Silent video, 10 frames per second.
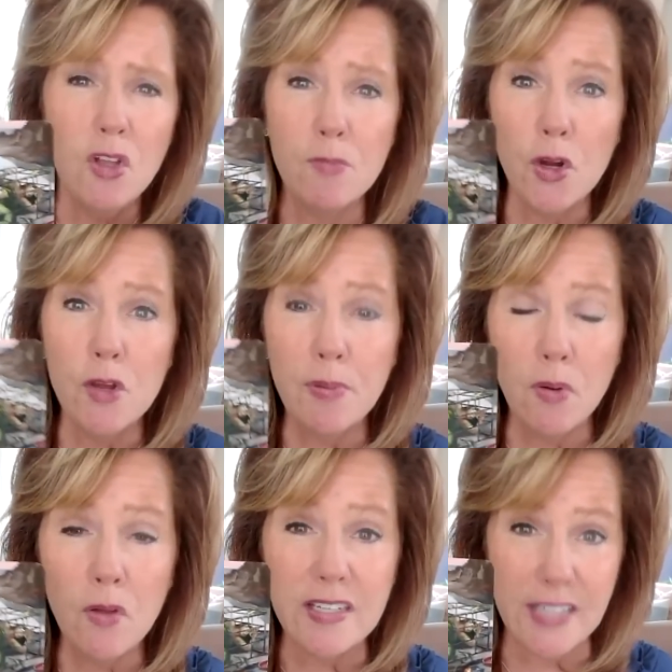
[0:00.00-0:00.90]
the more you
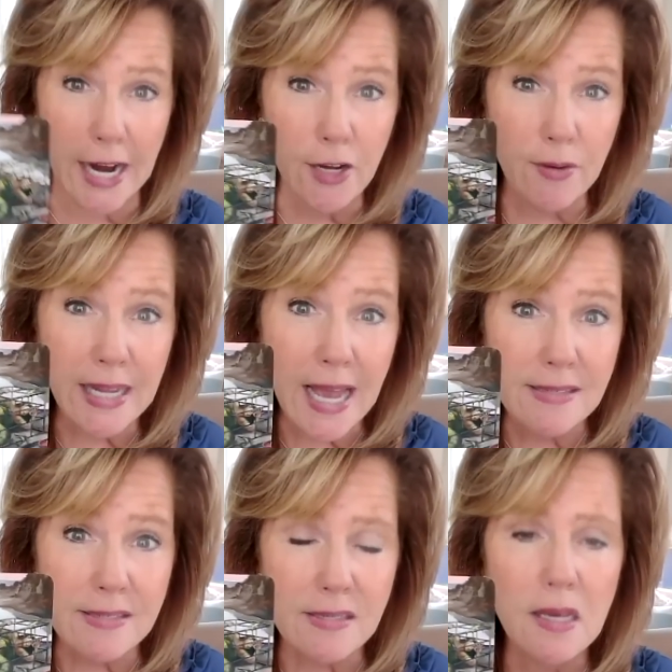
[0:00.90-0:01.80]
pull, the tighter it
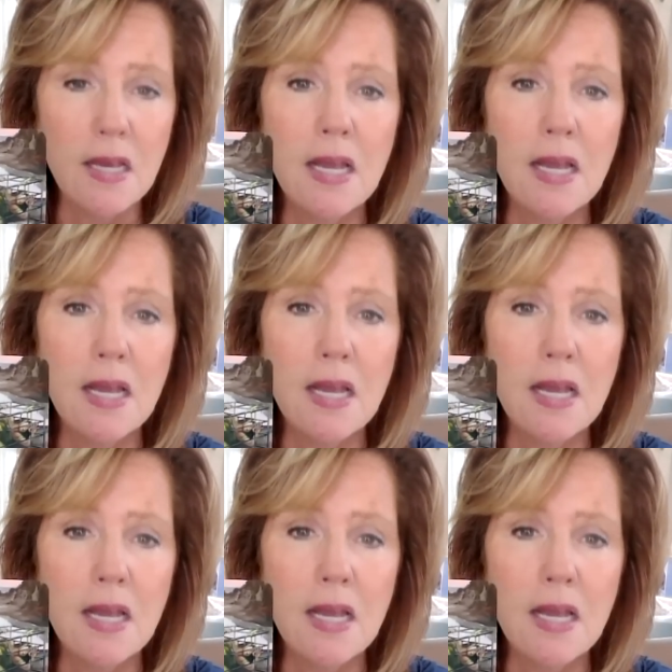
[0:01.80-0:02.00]
gets.